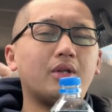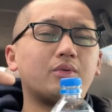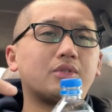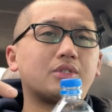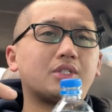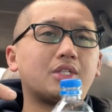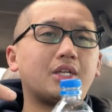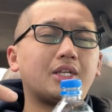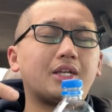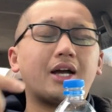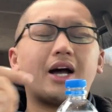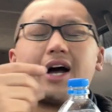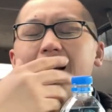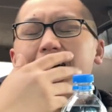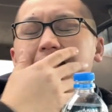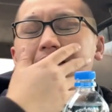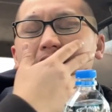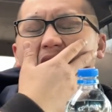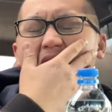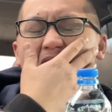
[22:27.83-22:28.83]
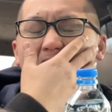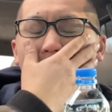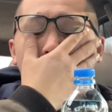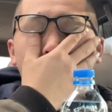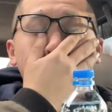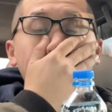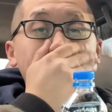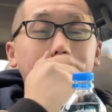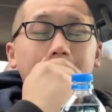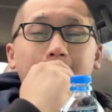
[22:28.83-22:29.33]
was hitting high,
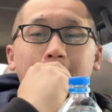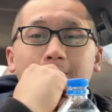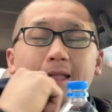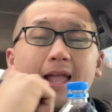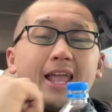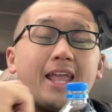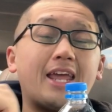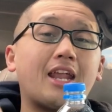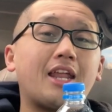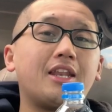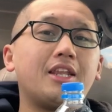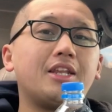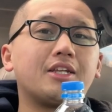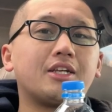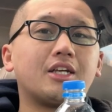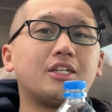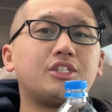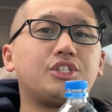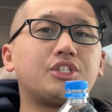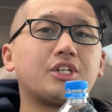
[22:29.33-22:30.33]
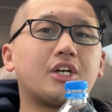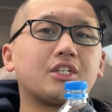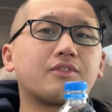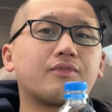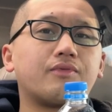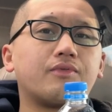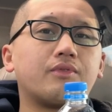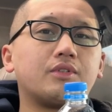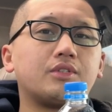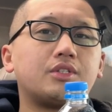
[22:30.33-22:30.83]
and I need to adjust
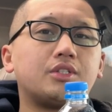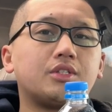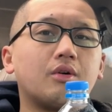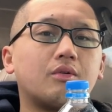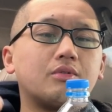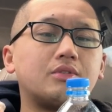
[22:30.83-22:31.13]
to go